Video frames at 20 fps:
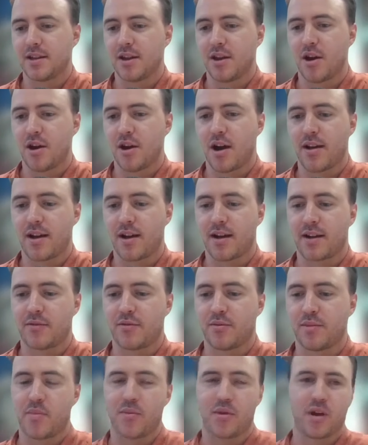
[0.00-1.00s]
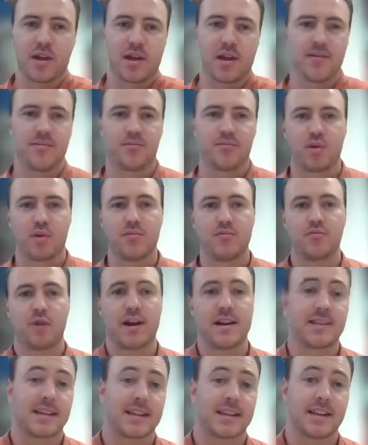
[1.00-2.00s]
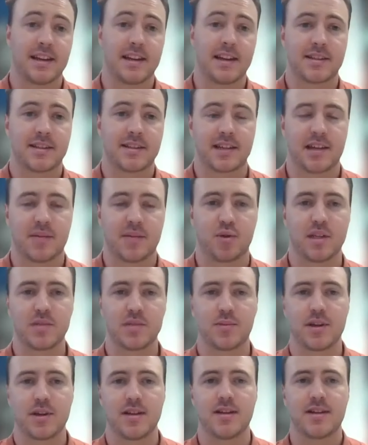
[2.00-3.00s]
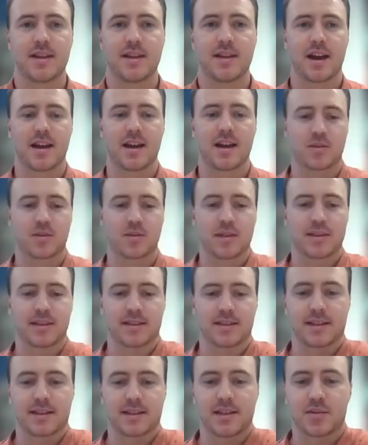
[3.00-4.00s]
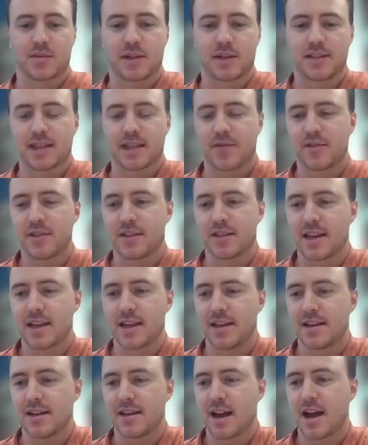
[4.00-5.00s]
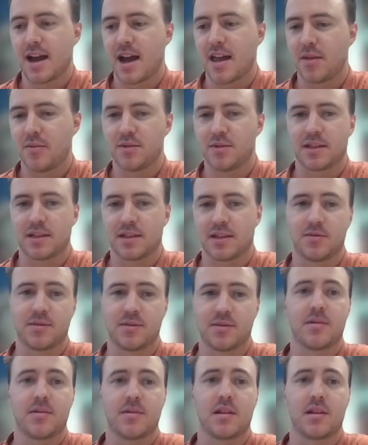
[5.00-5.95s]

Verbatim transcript: You know, I, I can remember in br- renting in inner city Brisbane uh, in 2016, 2017, uh, there was there was a,